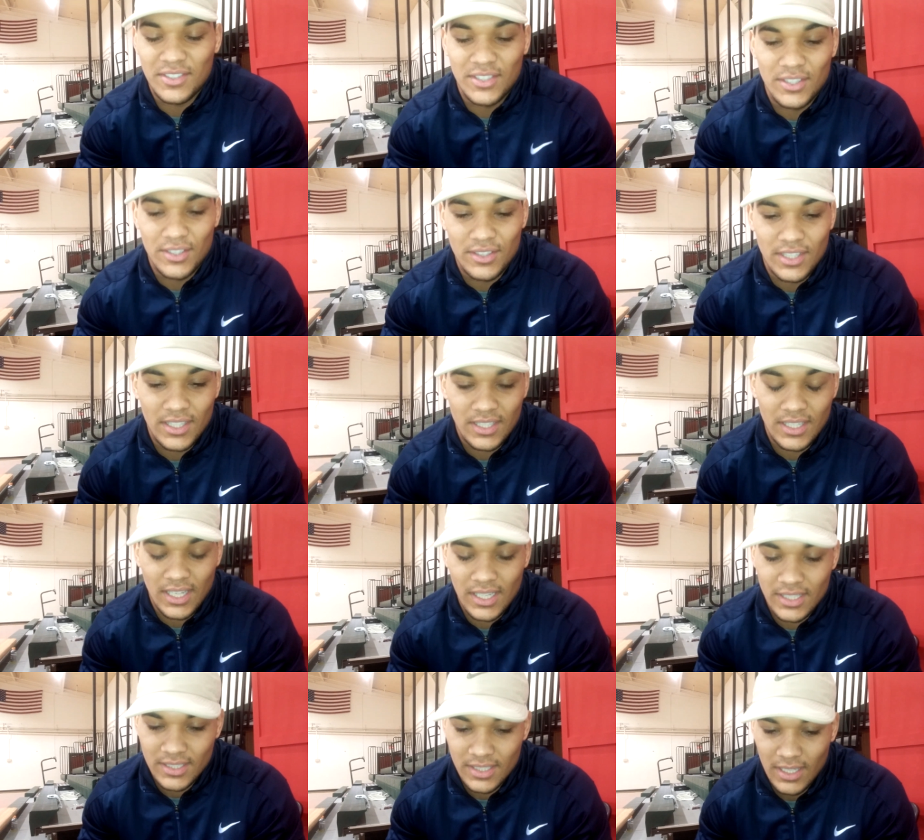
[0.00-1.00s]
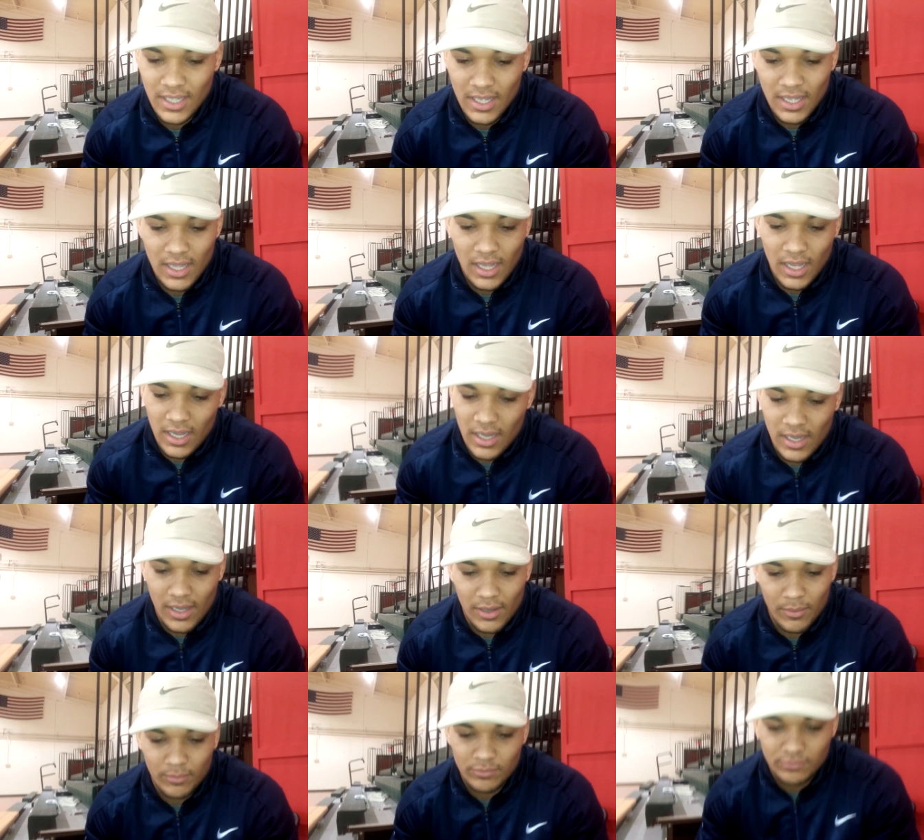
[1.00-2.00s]
You know, looking nice,
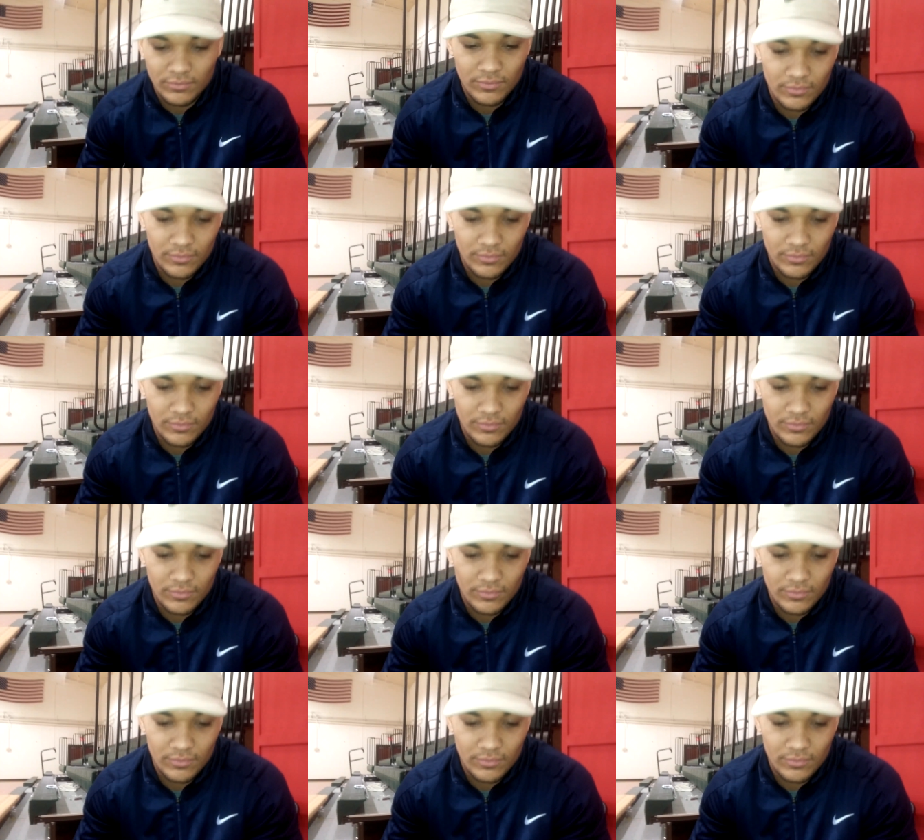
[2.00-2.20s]
um,